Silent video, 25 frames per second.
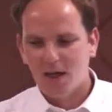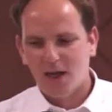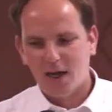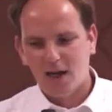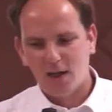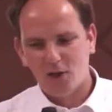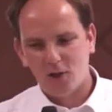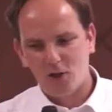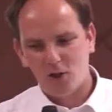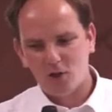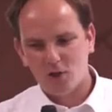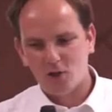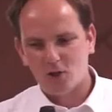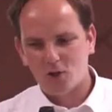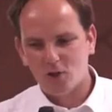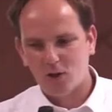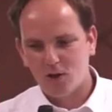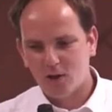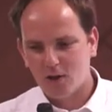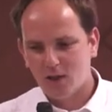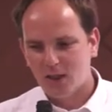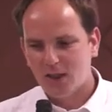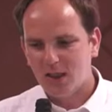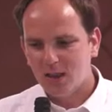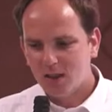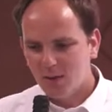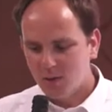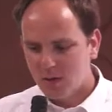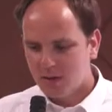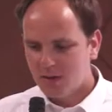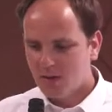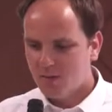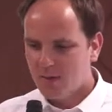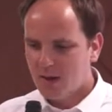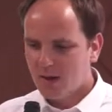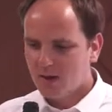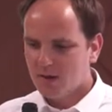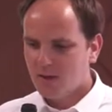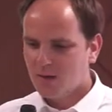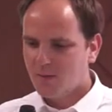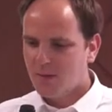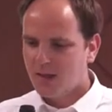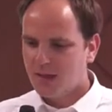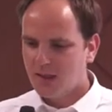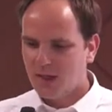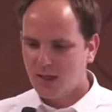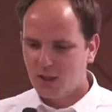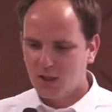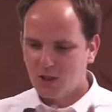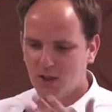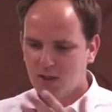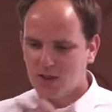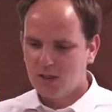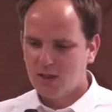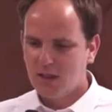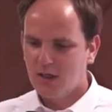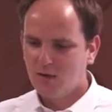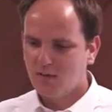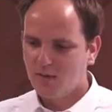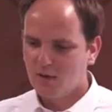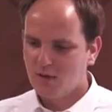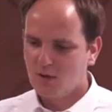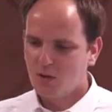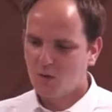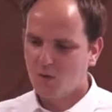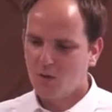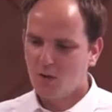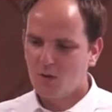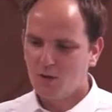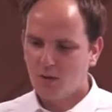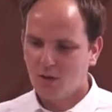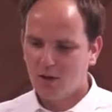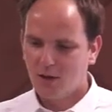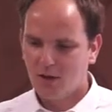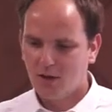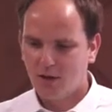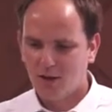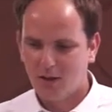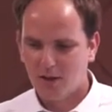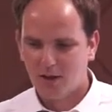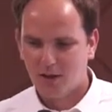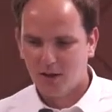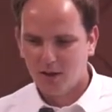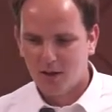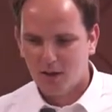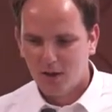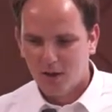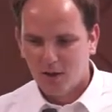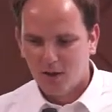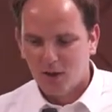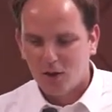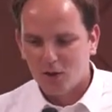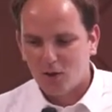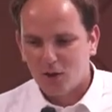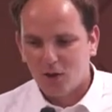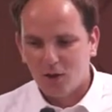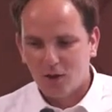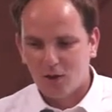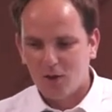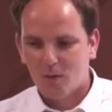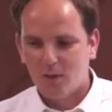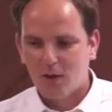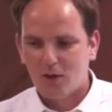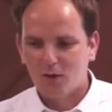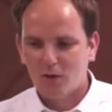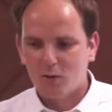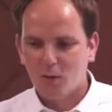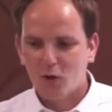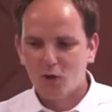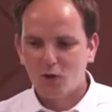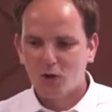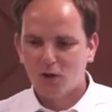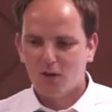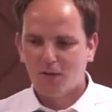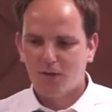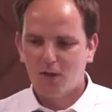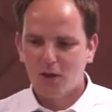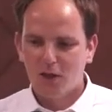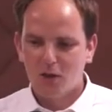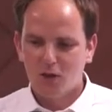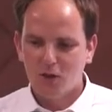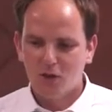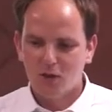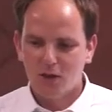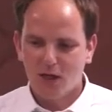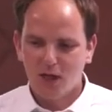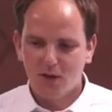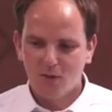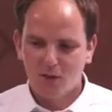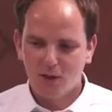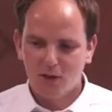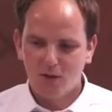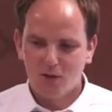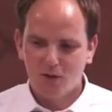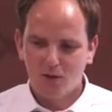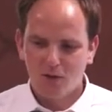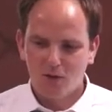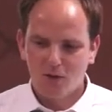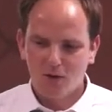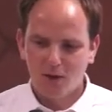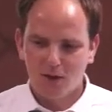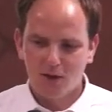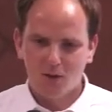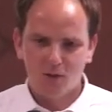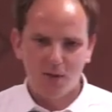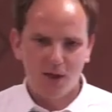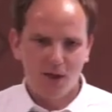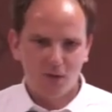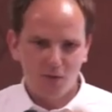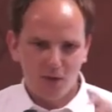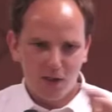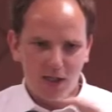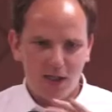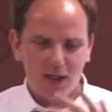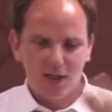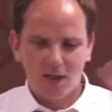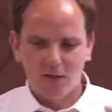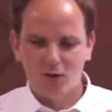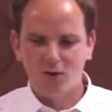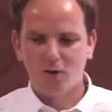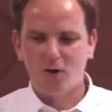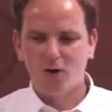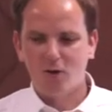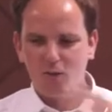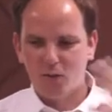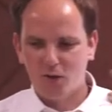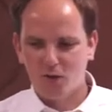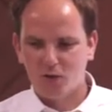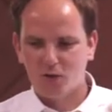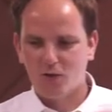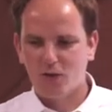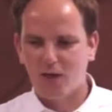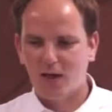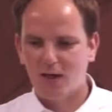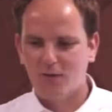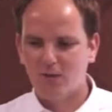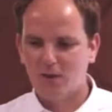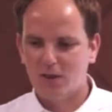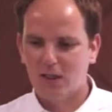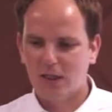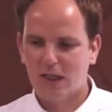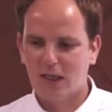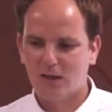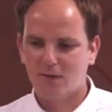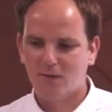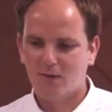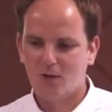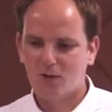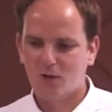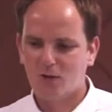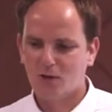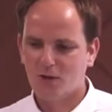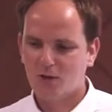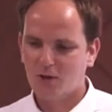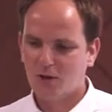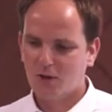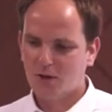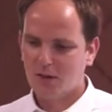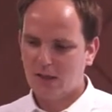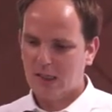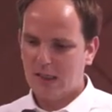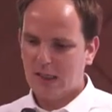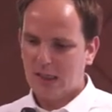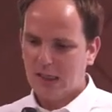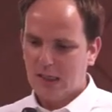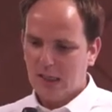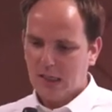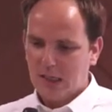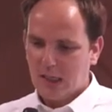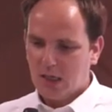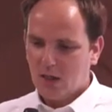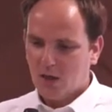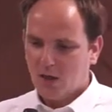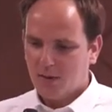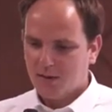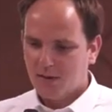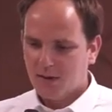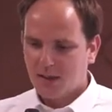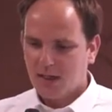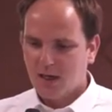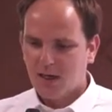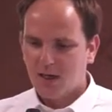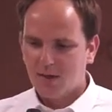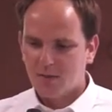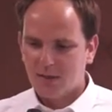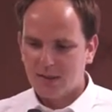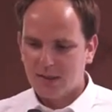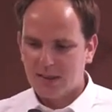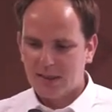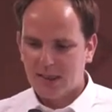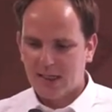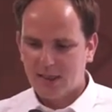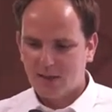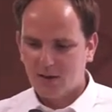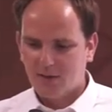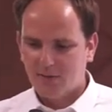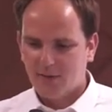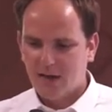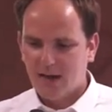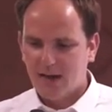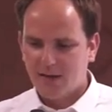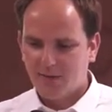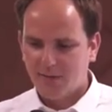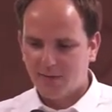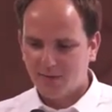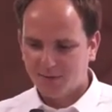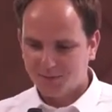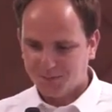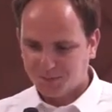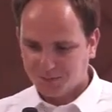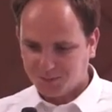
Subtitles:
I'll also talk a little bit about it, but actually Stephen spoke or talked about most of the issues I wanted to talk as well related to compost, so I really can focus on the carbon side of life.